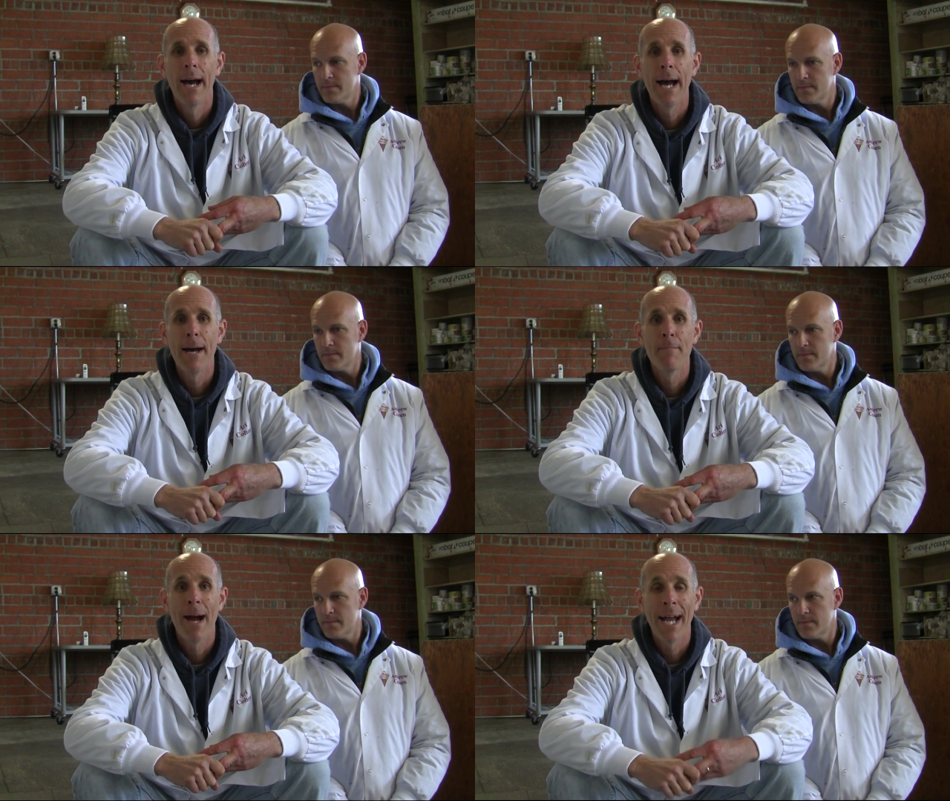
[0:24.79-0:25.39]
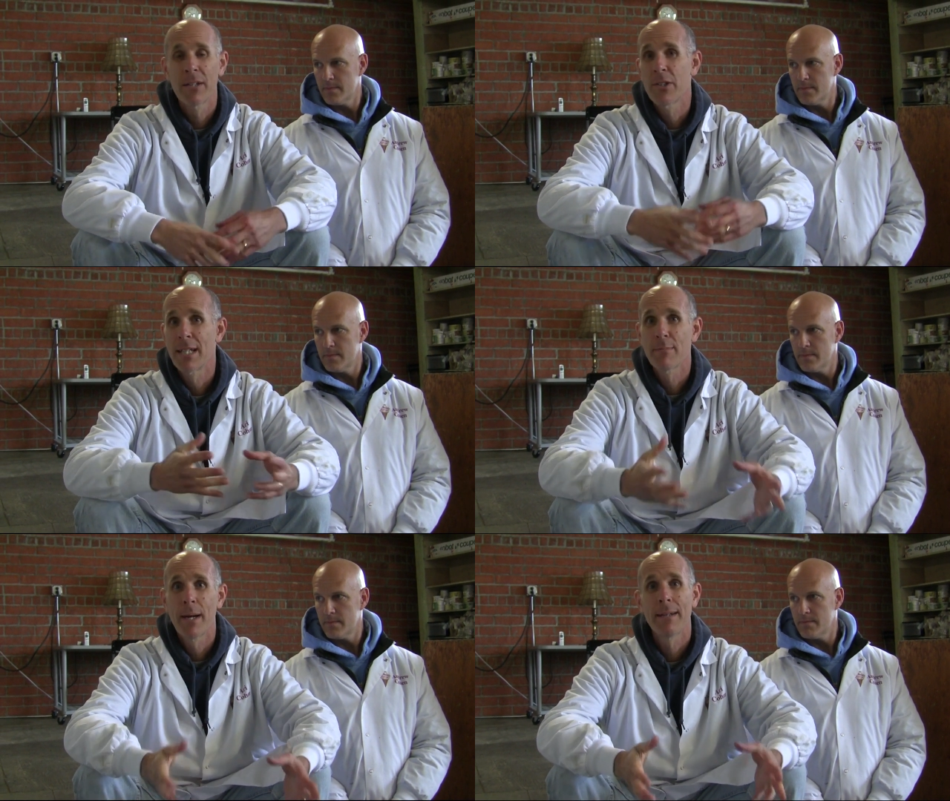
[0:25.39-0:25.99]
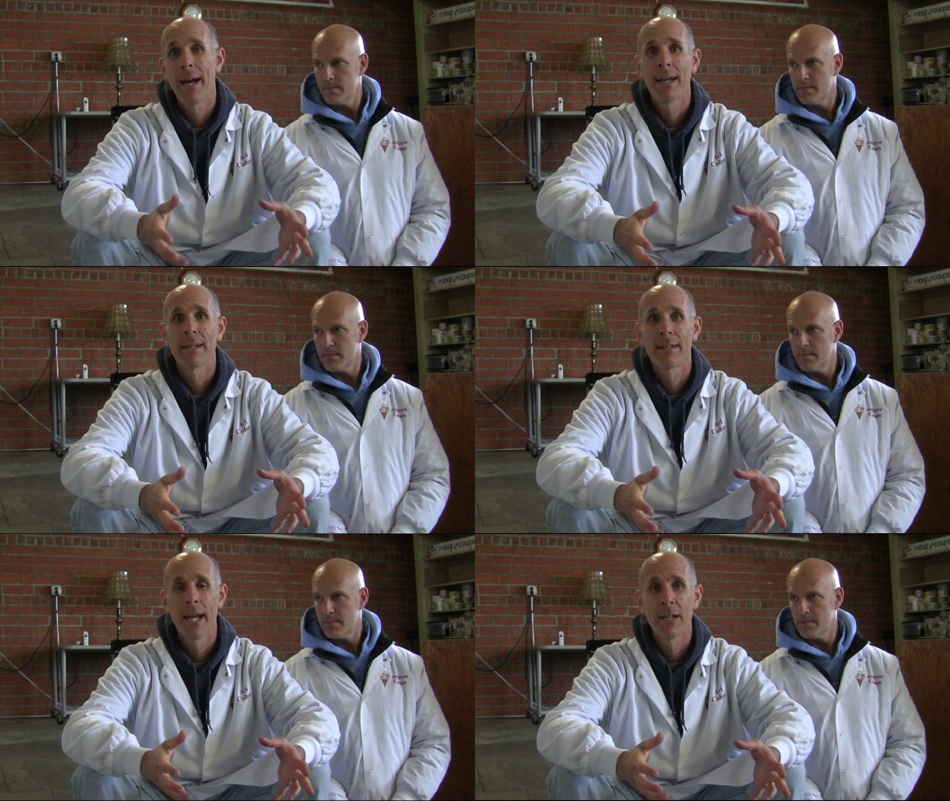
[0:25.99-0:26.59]
Speaker 1: I had to change my diet.
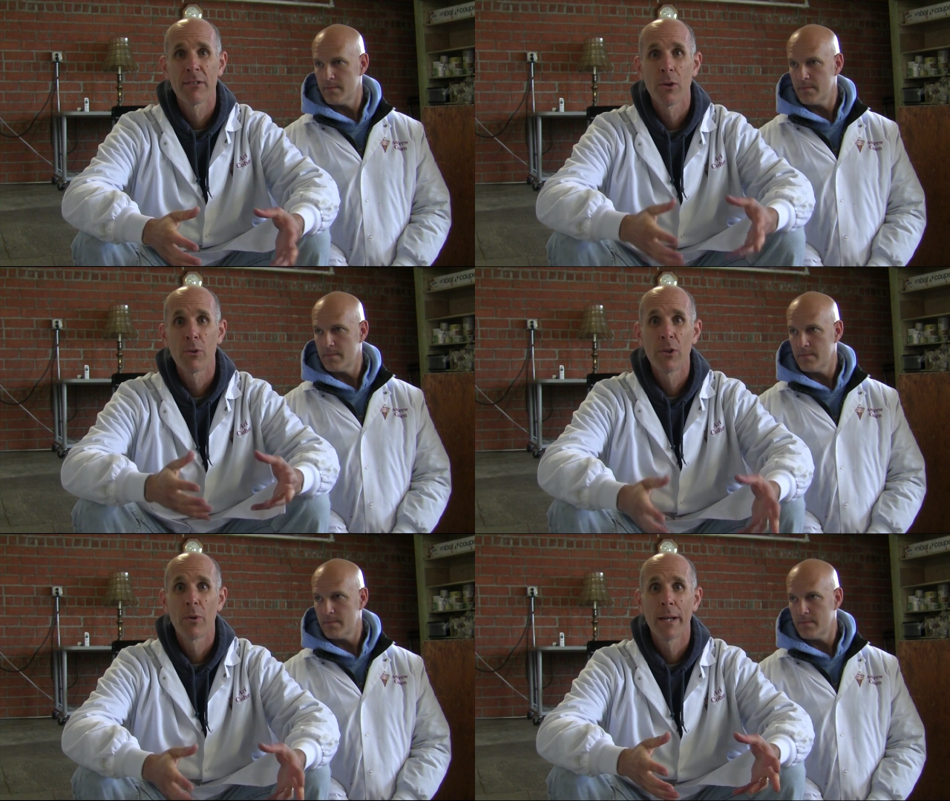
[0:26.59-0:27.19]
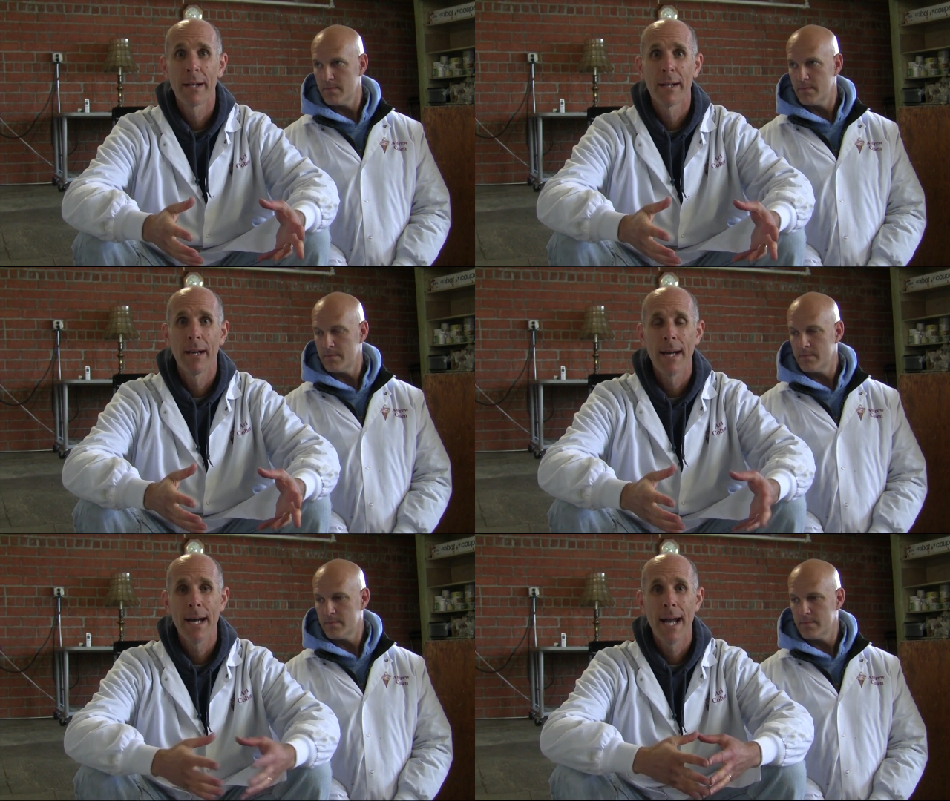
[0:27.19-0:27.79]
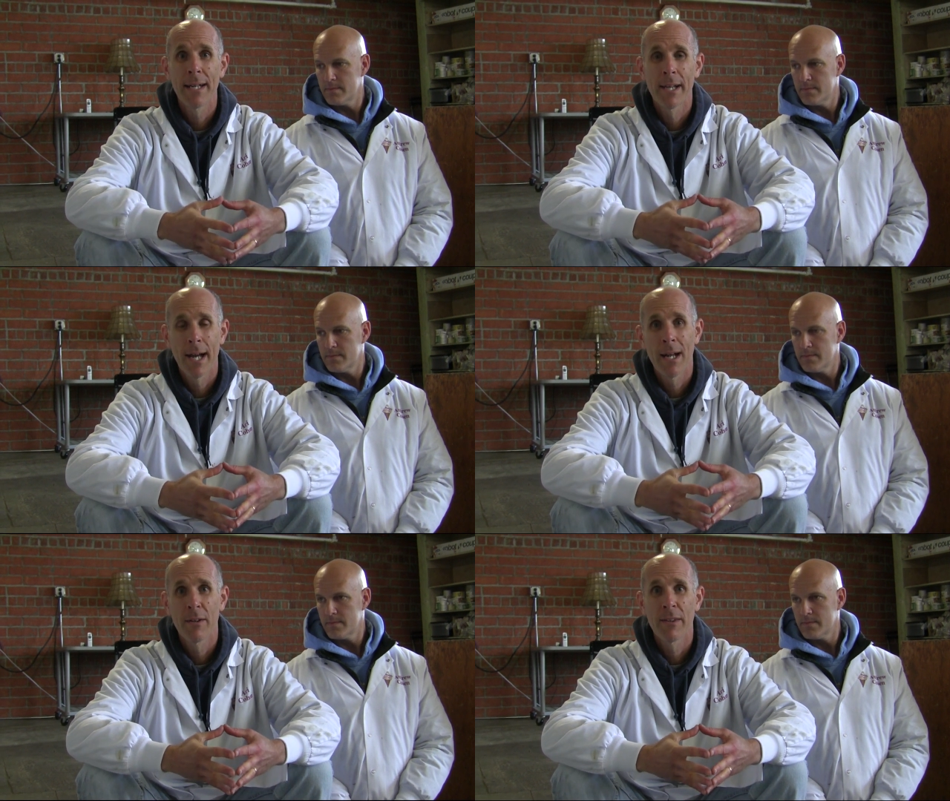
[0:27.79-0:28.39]
And in so doing, I had to
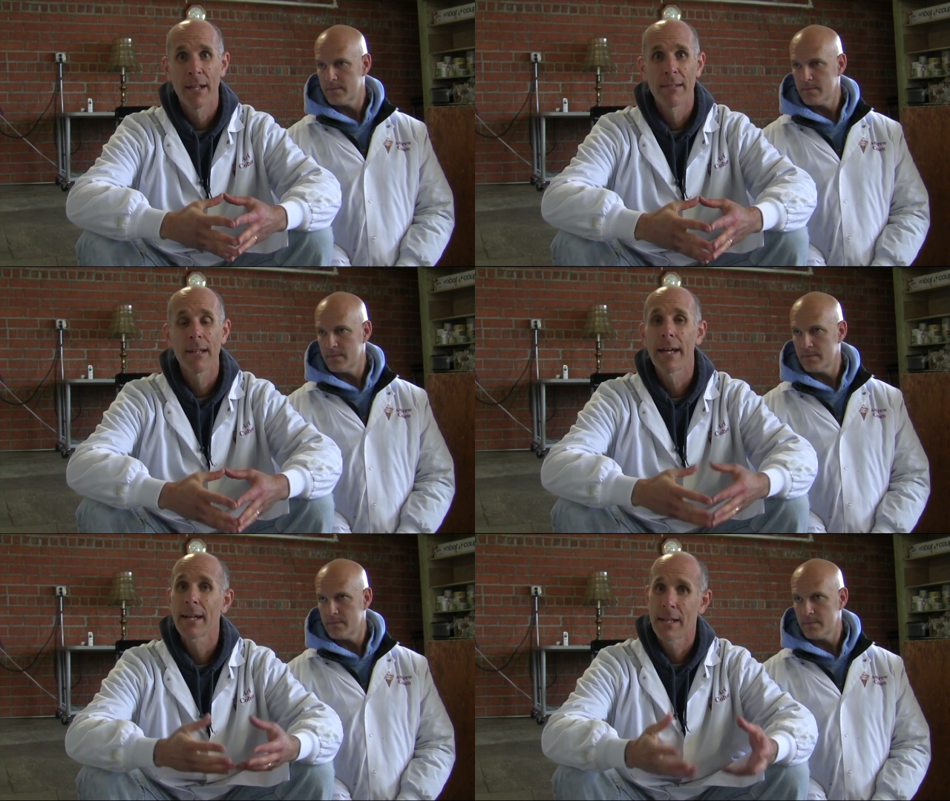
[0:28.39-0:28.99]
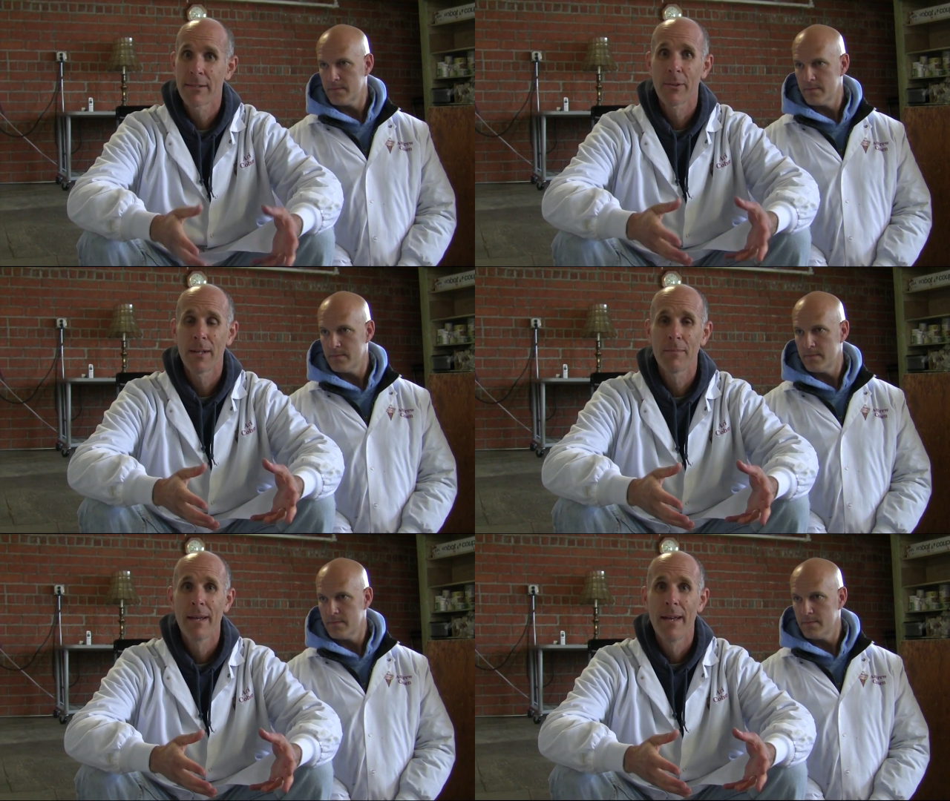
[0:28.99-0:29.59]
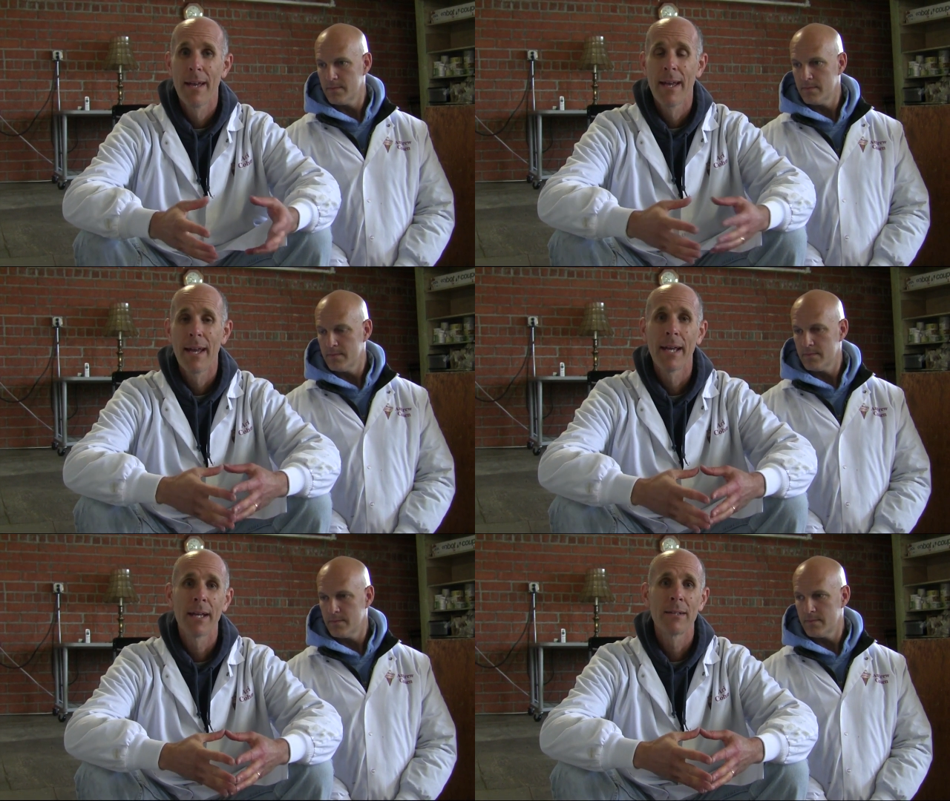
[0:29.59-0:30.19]
cut out things like ice cream.
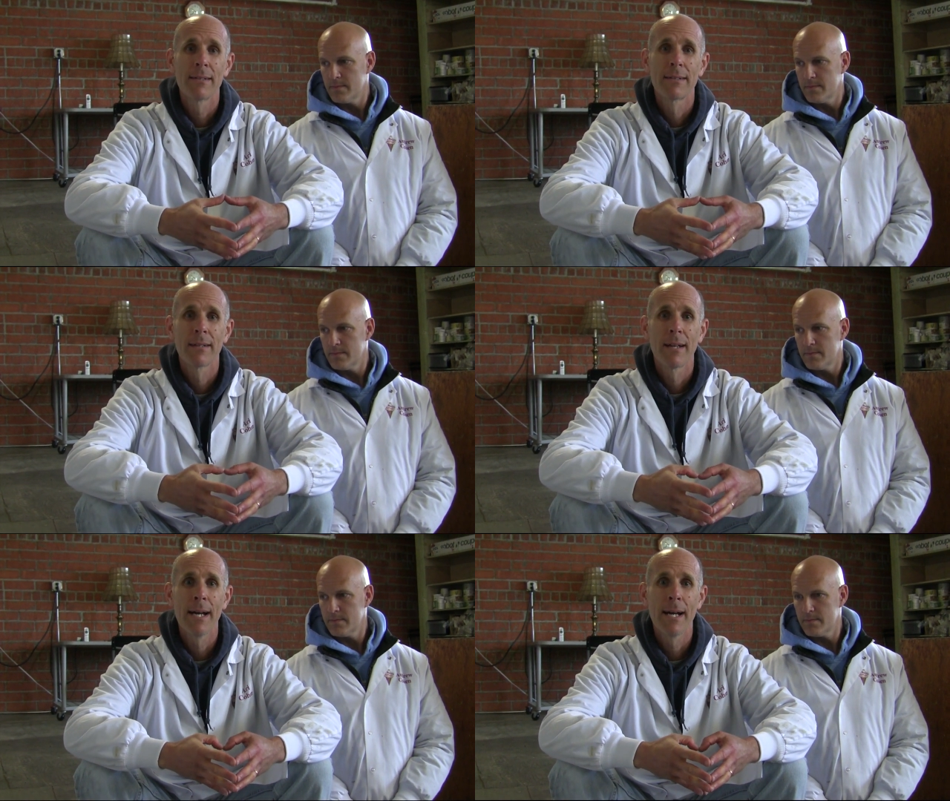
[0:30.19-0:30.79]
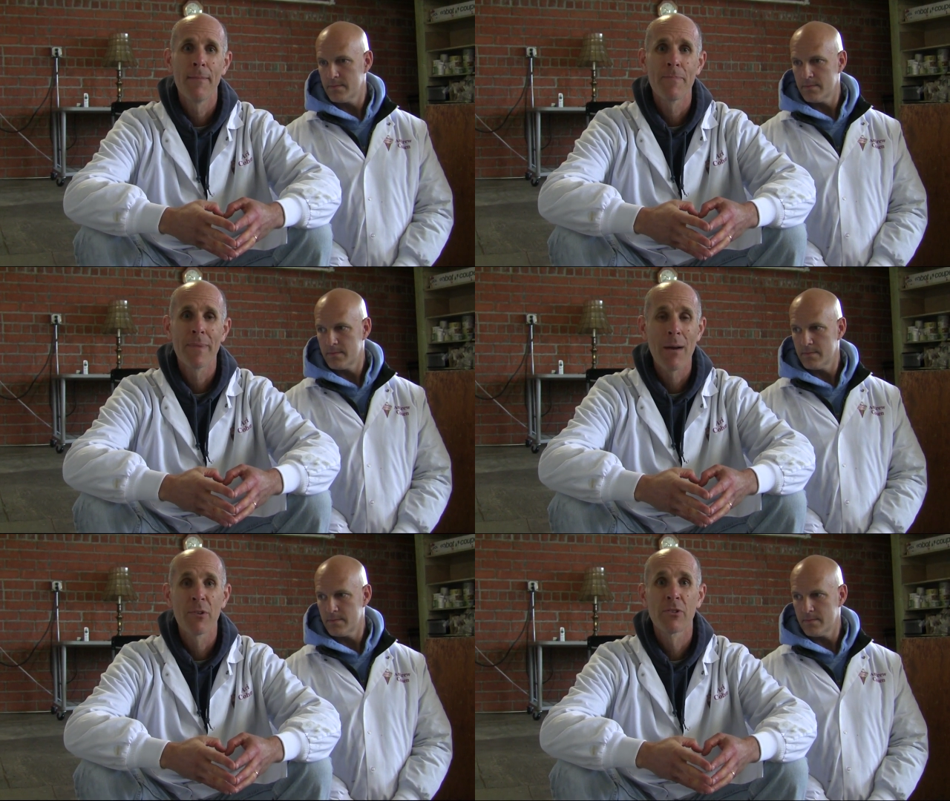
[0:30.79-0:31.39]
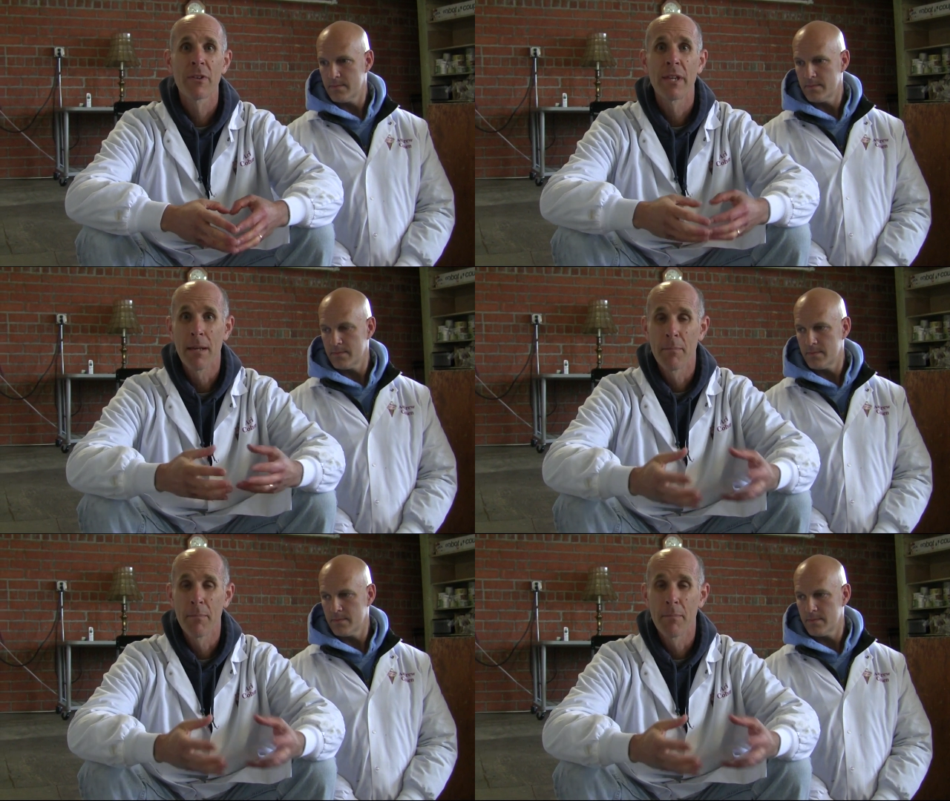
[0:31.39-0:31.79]
And that was sort of the